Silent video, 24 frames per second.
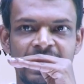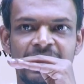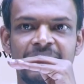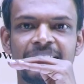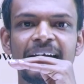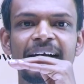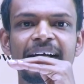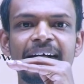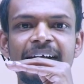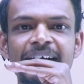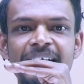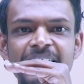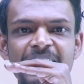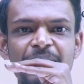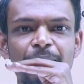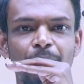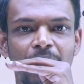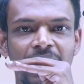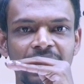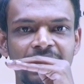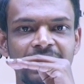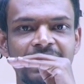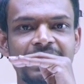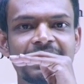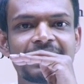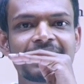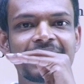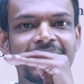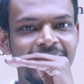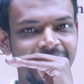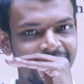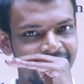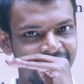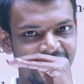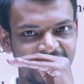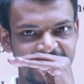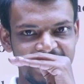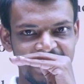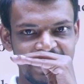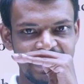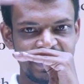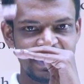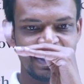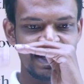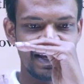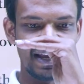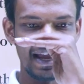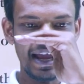then T1 is greater than
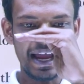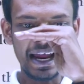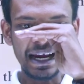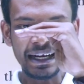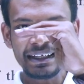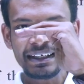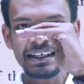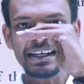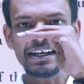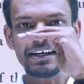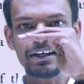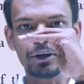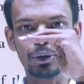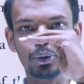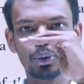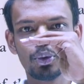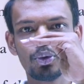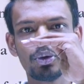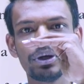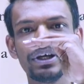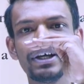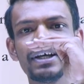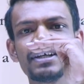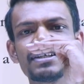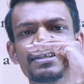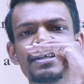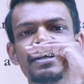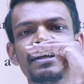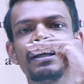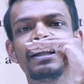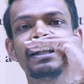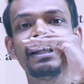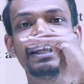T and T2 is